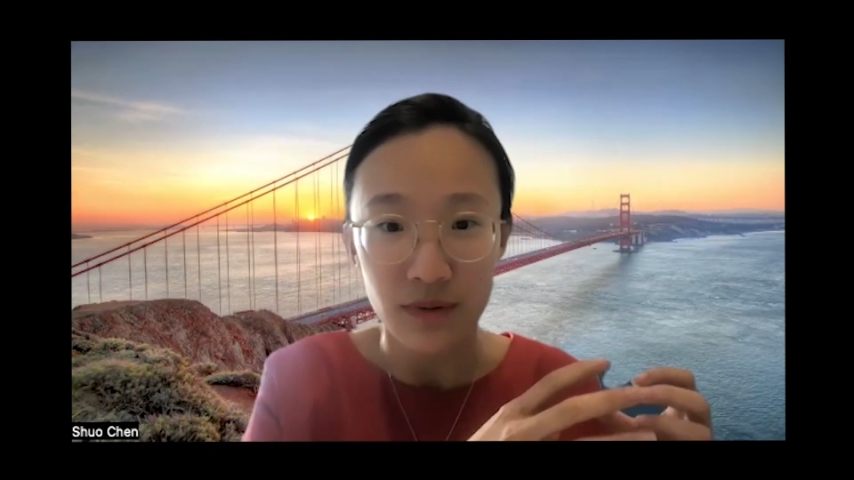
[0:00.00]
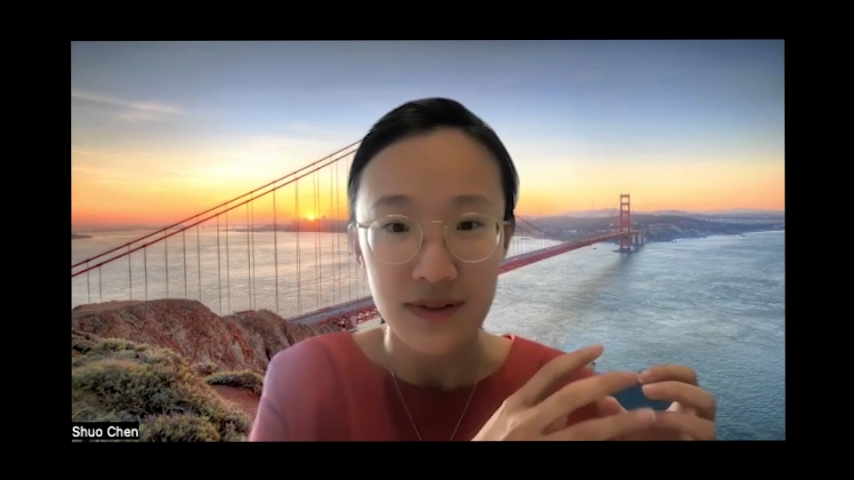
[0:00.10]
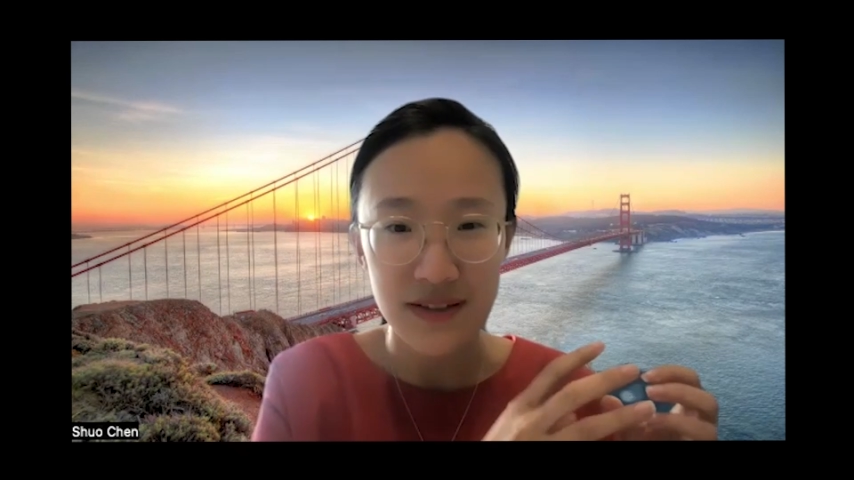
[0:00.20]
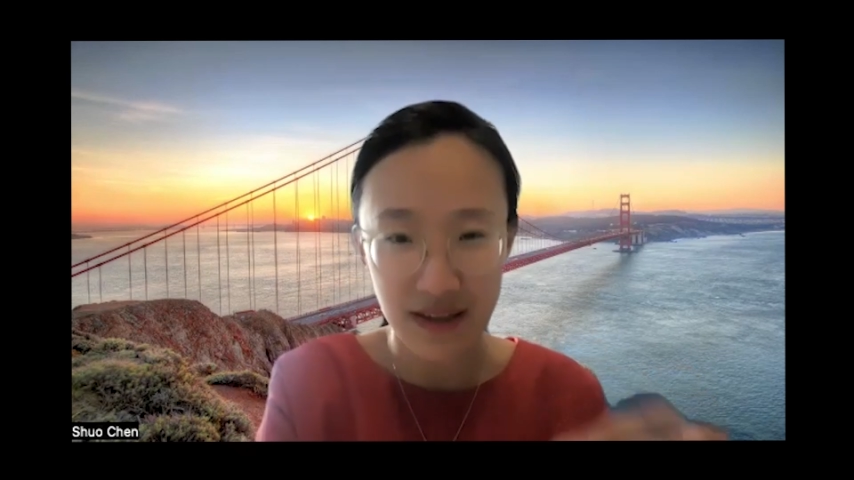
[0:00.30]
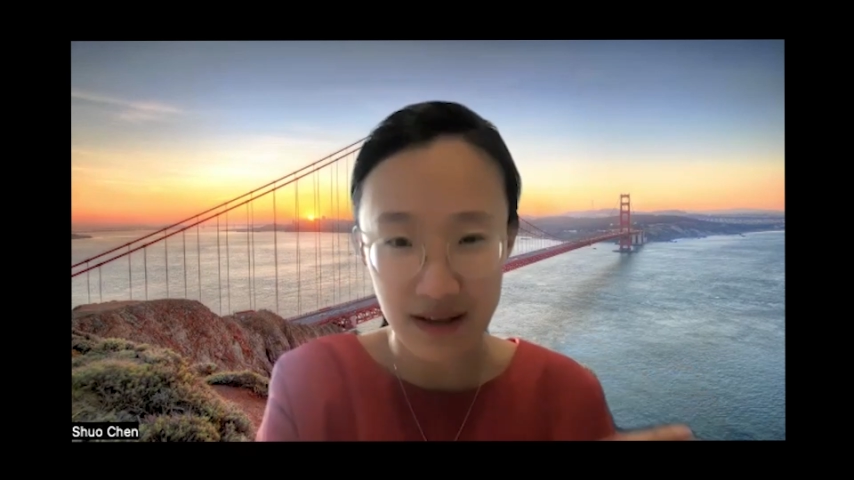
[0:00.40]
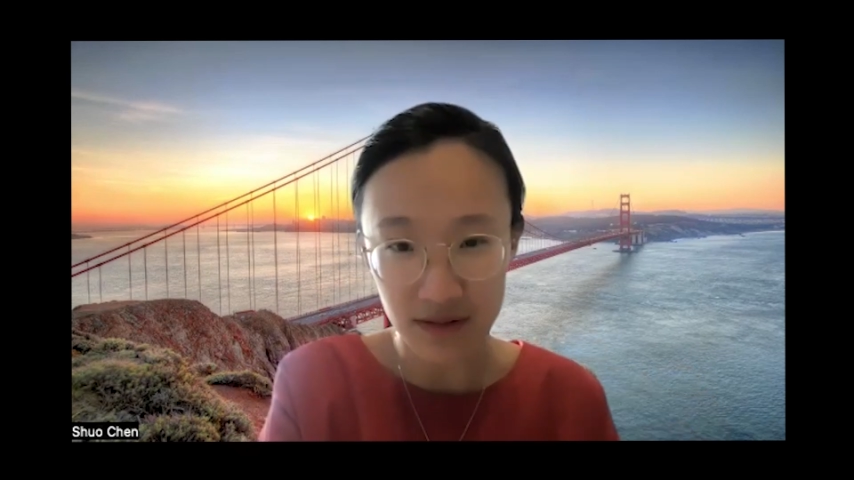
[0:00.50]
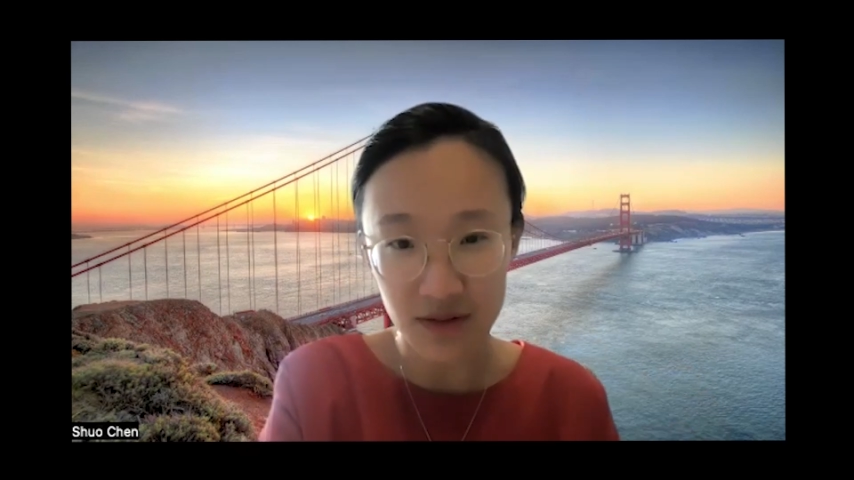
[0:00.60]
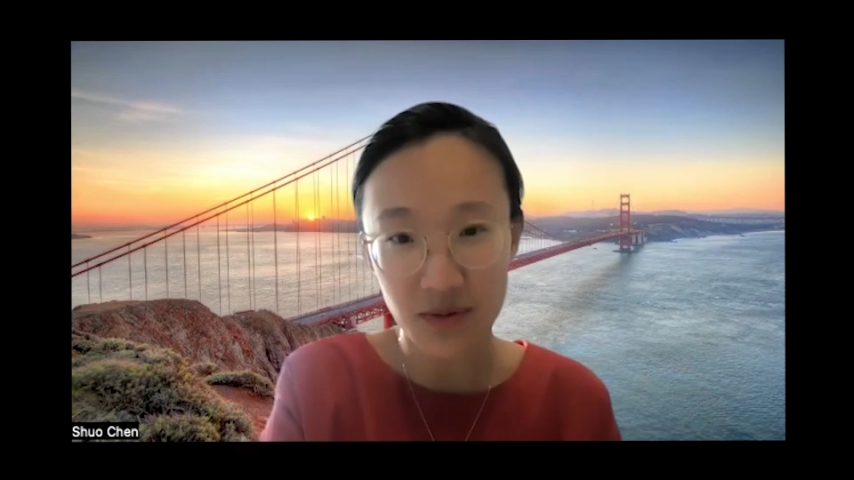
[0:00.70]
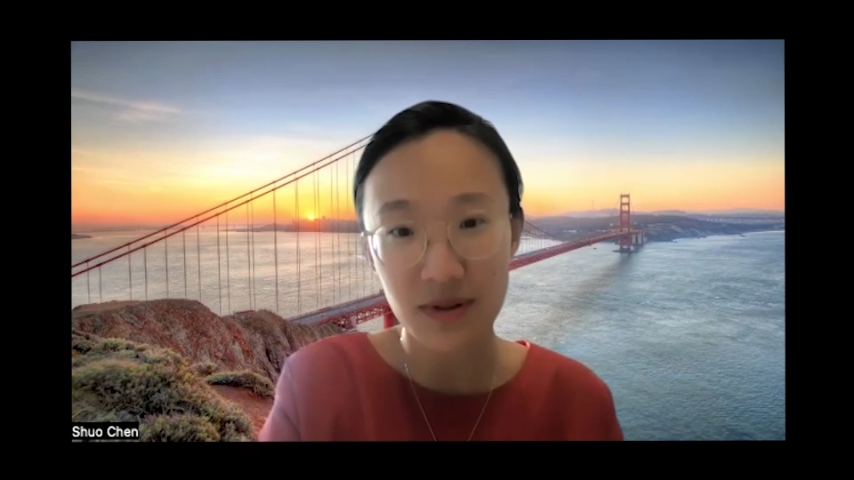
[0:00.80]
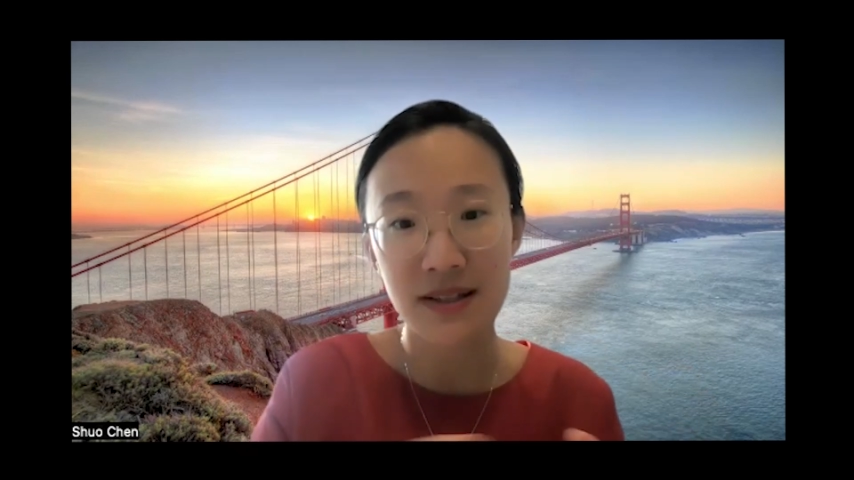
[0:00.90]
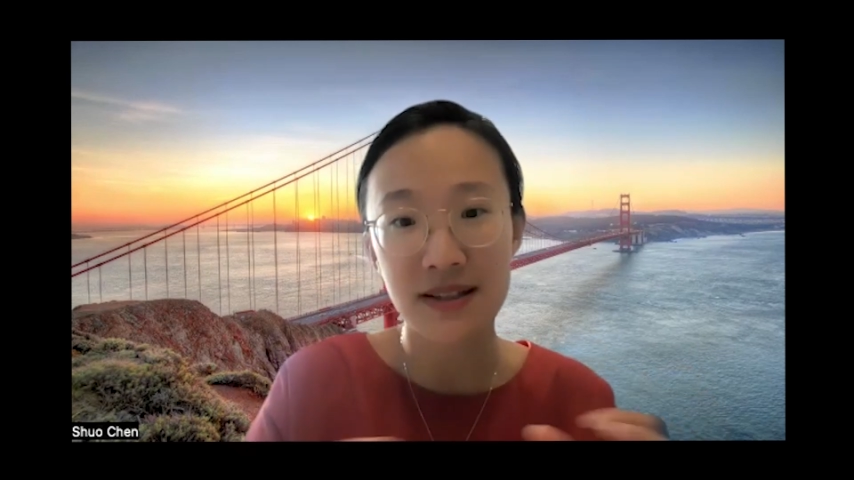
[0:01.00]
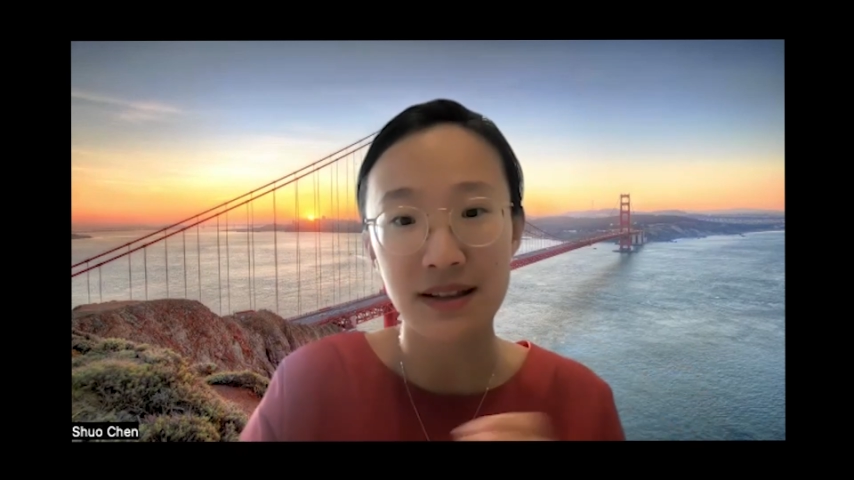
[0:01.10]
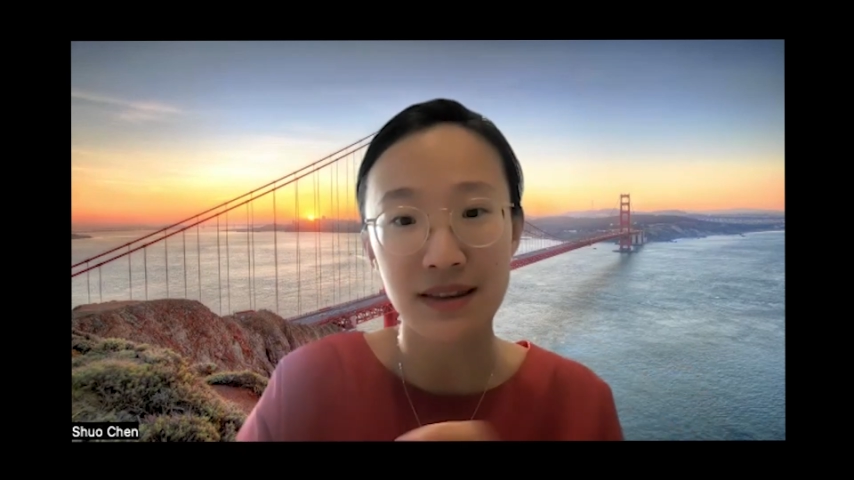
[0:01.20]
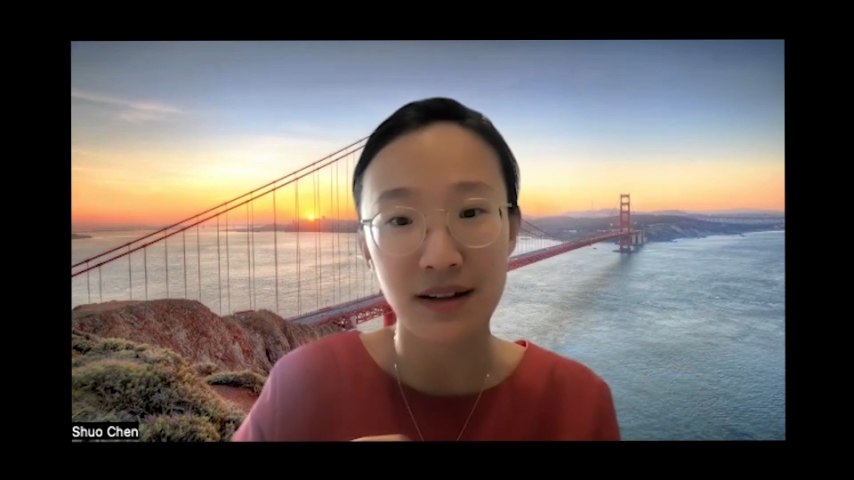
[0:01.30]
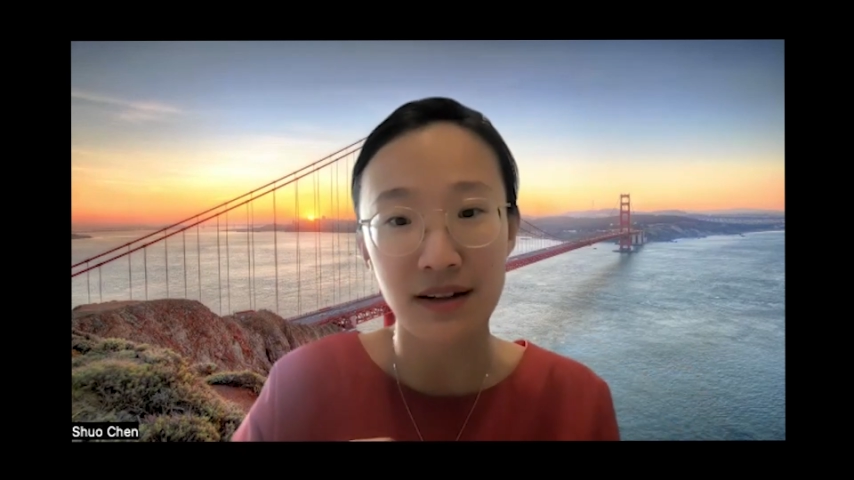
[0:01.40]
skills or is
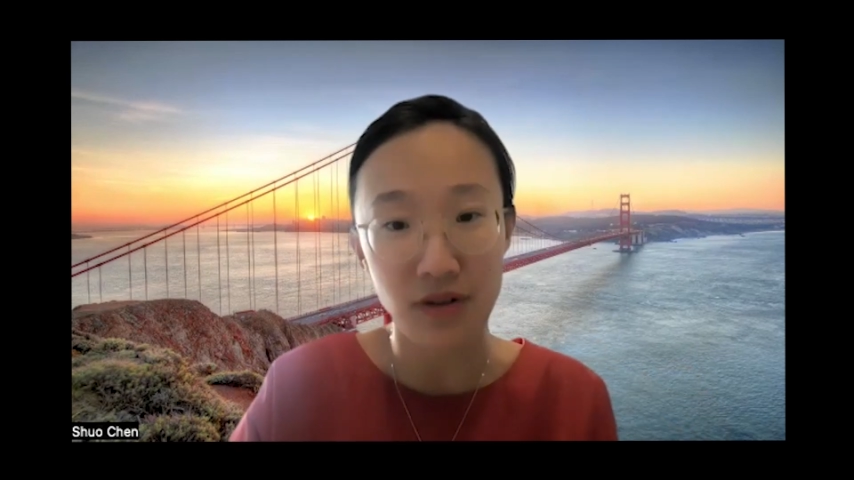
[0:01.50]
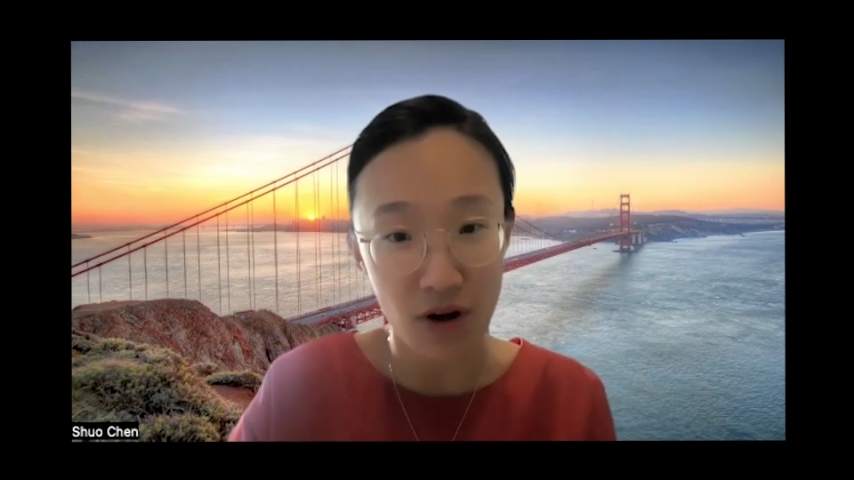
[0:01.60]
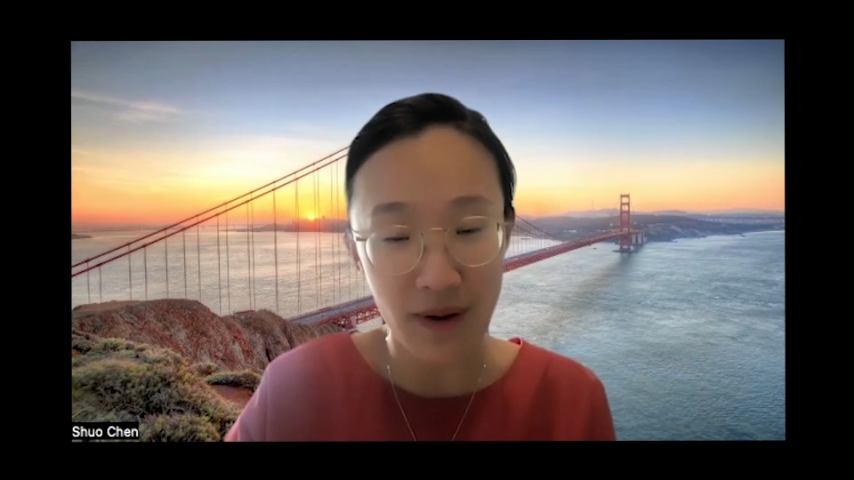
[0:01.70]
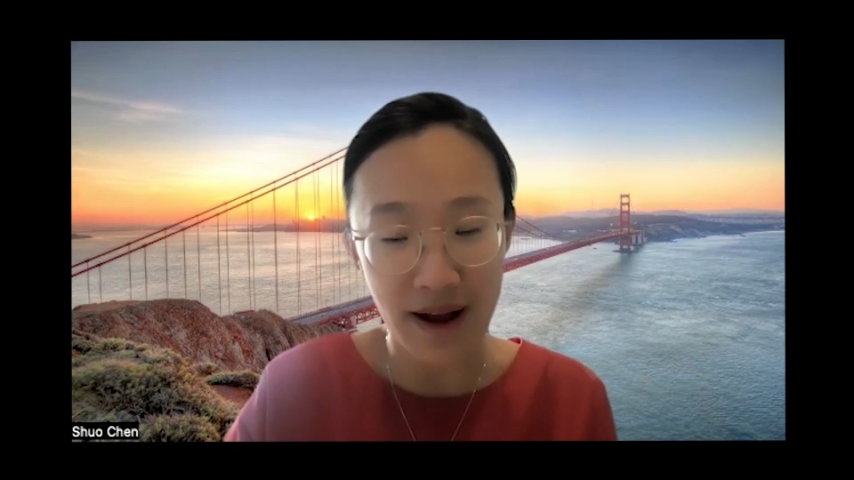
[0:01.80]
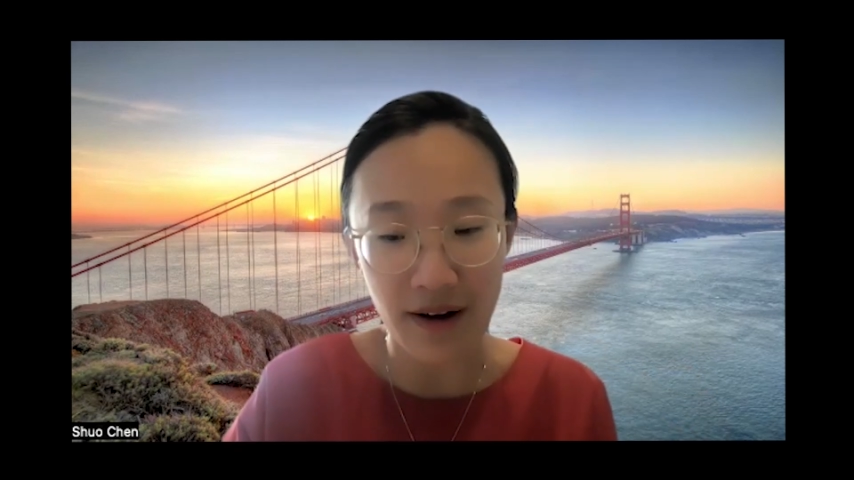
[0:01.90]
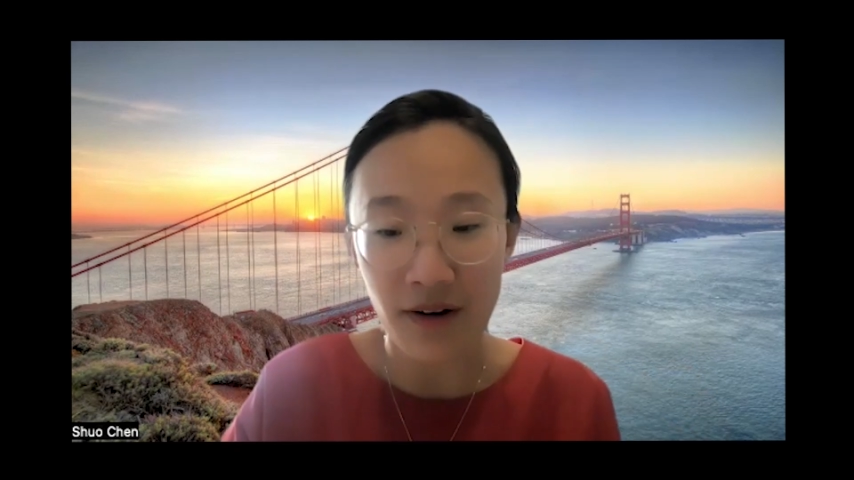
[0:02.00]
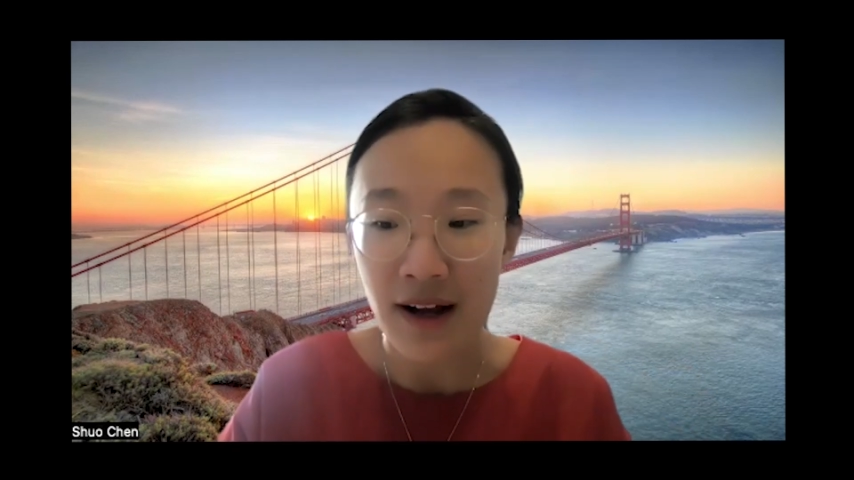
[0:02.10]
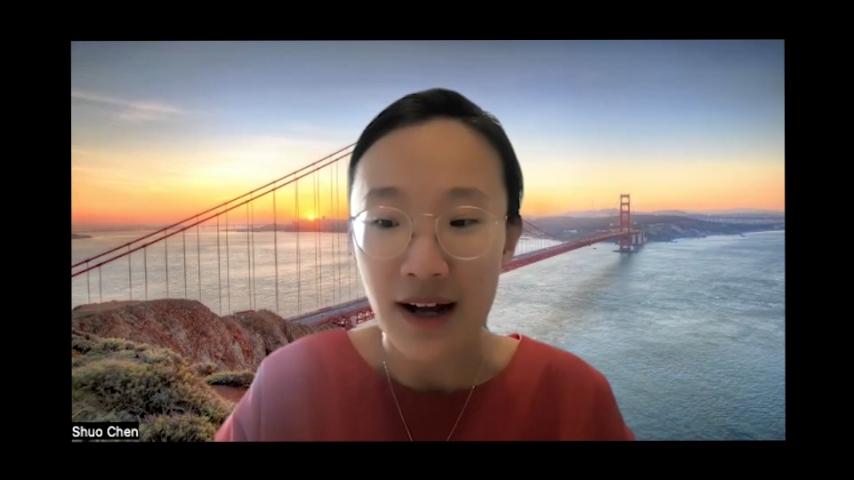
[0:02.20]
it the know-how?